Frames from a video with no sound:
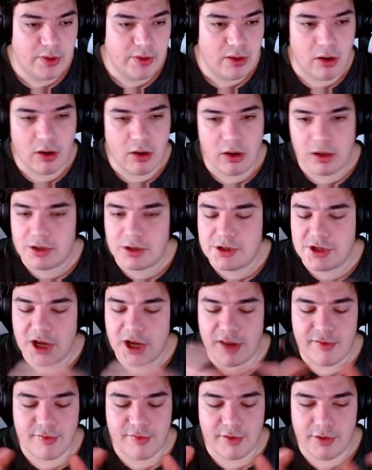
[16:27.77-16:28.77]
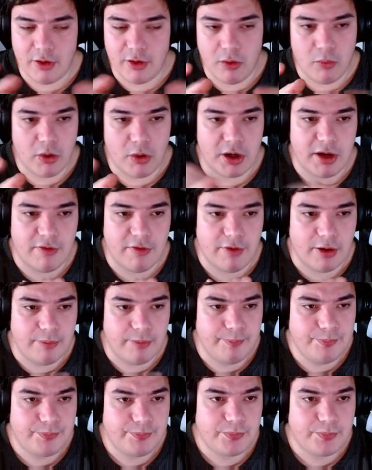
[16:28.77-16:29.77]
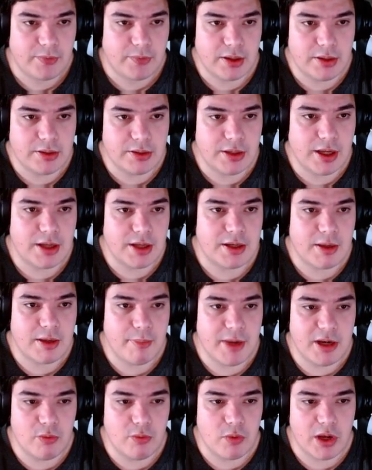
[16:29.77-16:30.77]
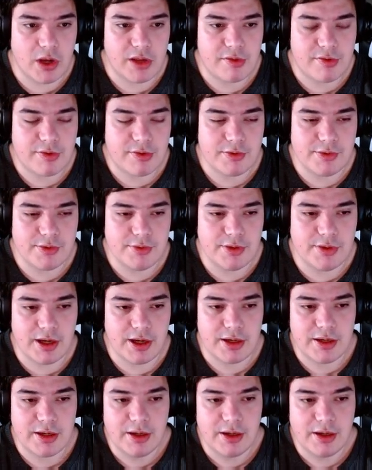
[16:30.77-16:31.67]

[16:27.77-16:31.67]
or JSON or whatever. There are many ways to do that.